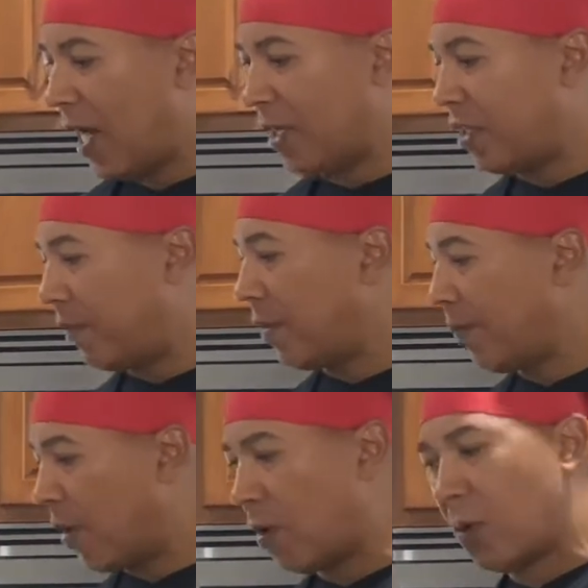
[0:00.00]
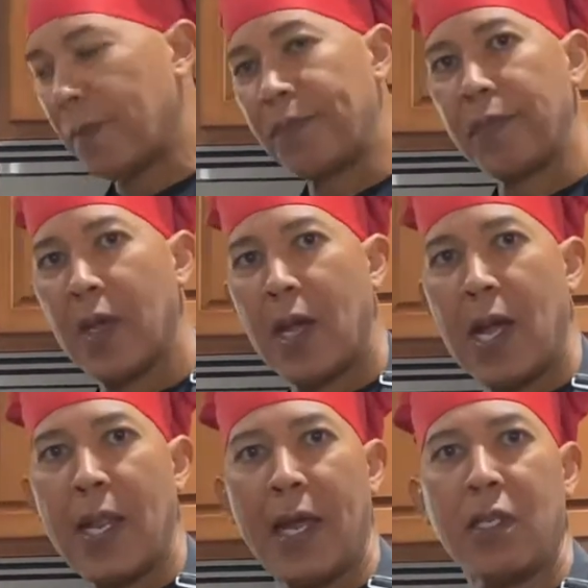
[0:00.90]
I dipped the bowl. I
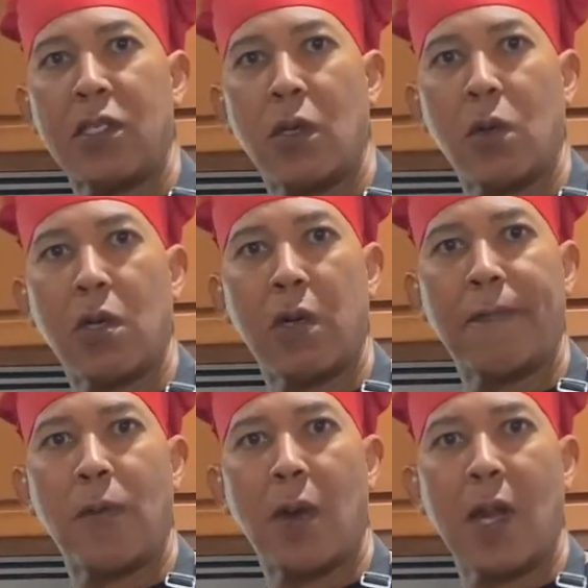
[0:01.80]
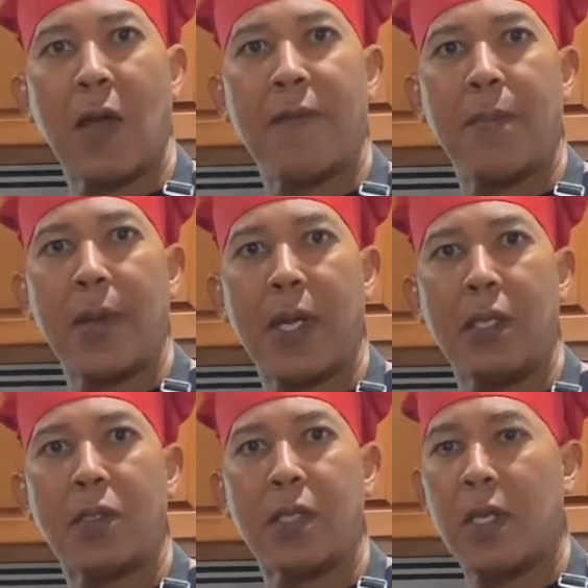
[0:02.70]
let it slow cook for 11
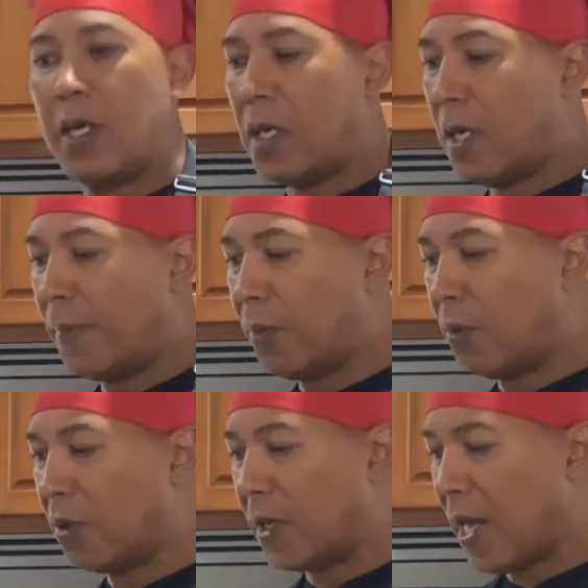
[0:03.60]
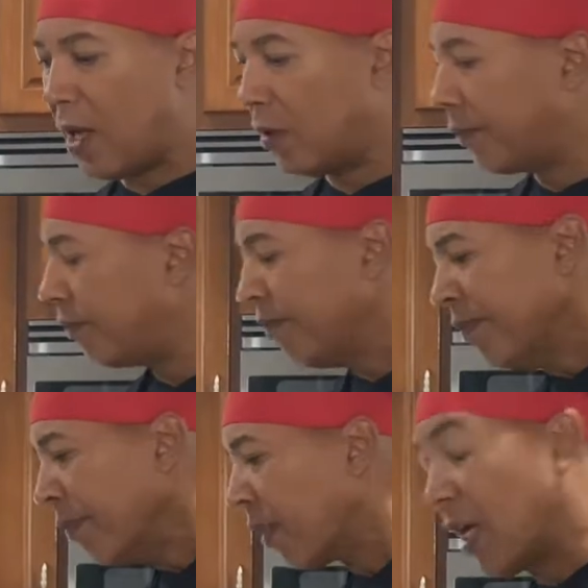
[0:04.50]
minutes. Pulled it out.
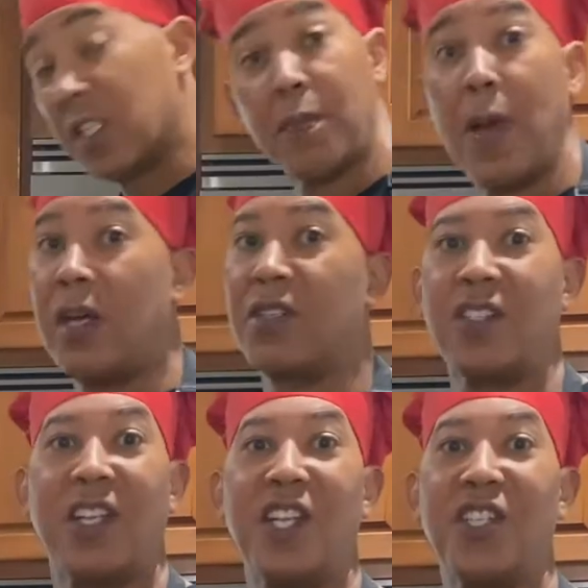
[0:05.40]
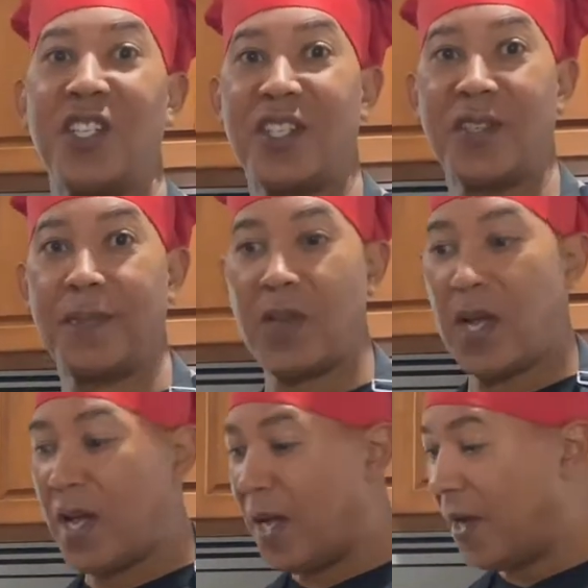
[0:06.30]
It smells delicious.
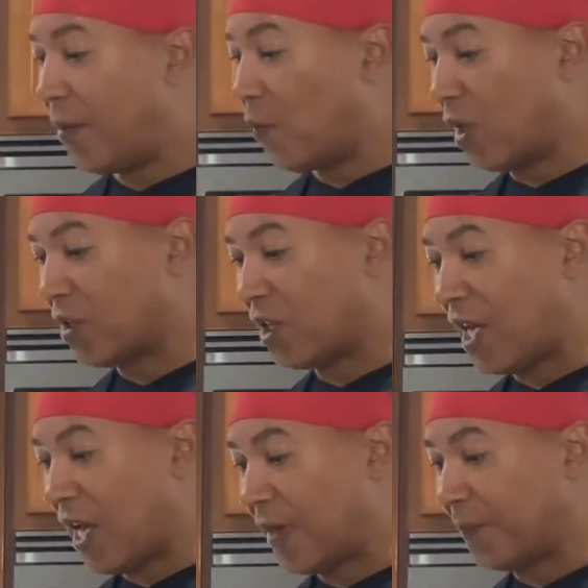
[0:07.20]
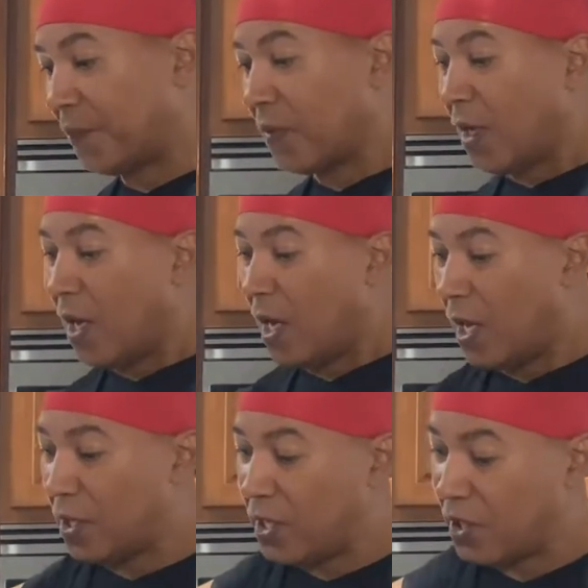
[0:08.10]
Once again,
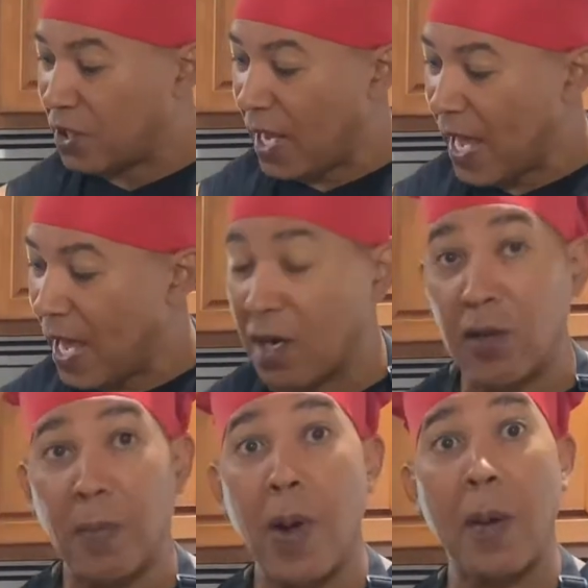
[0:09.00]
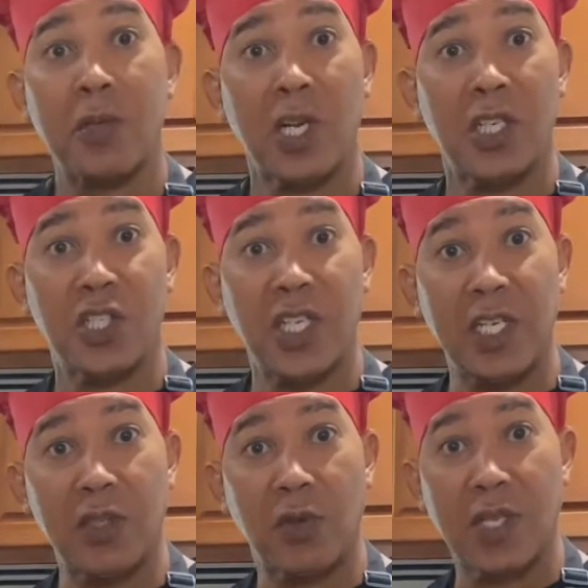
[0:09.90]
you need to add a little Parmesan
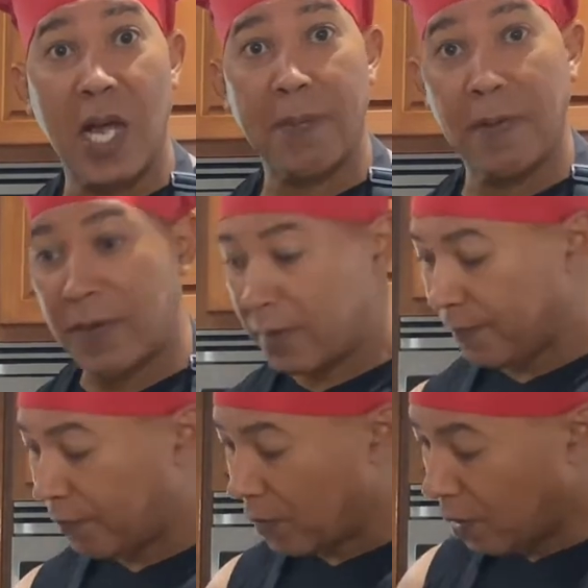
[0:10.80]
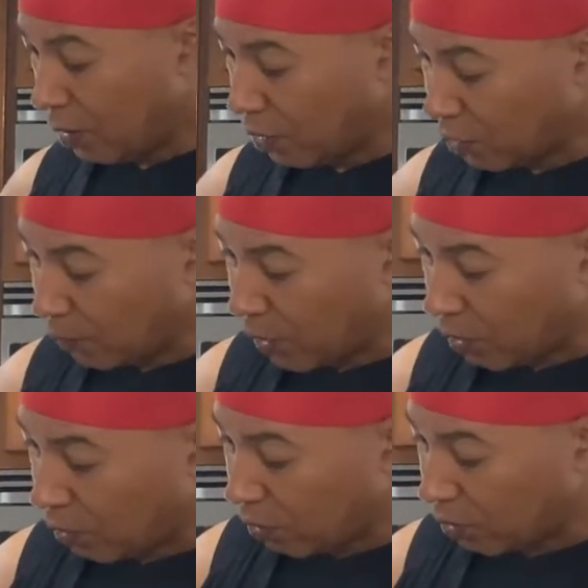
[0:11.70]
cheese on top of it. Just sprinkle a
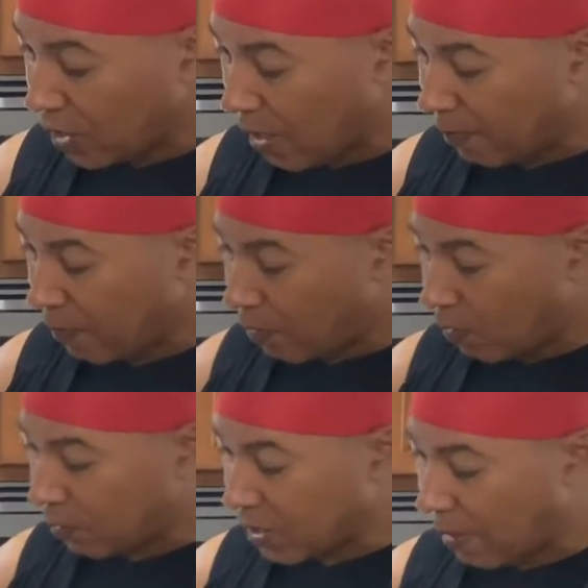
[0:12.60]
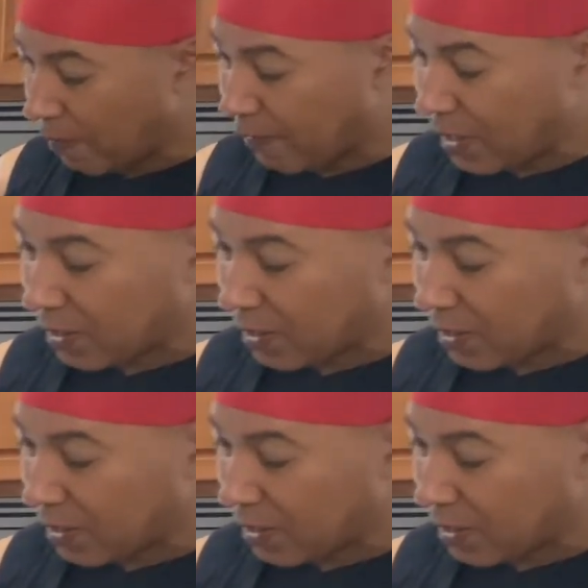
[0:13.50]
little on top of it like